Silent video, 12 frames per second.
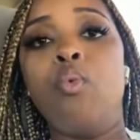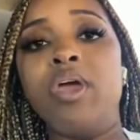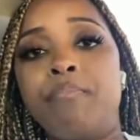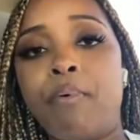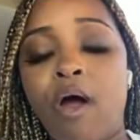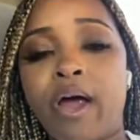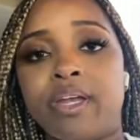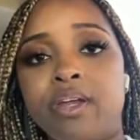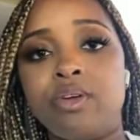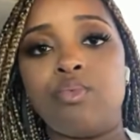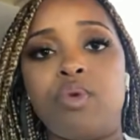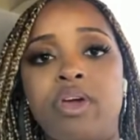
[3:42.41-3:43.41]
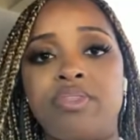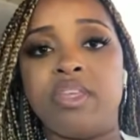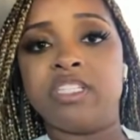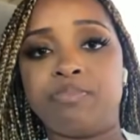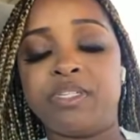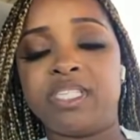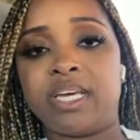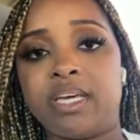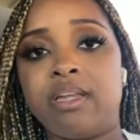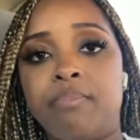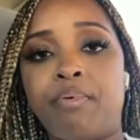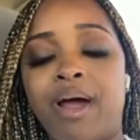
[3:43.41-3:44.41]
We partnered with this
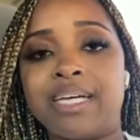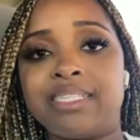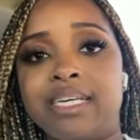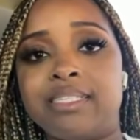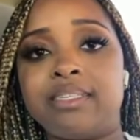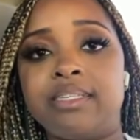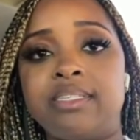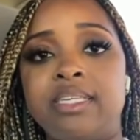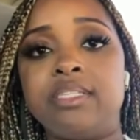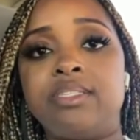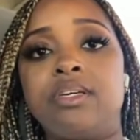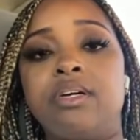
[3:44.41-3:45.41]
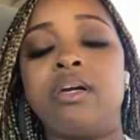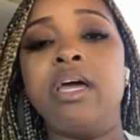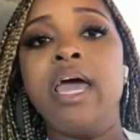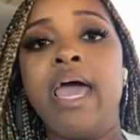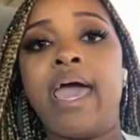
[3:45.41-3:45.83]
particular processing center,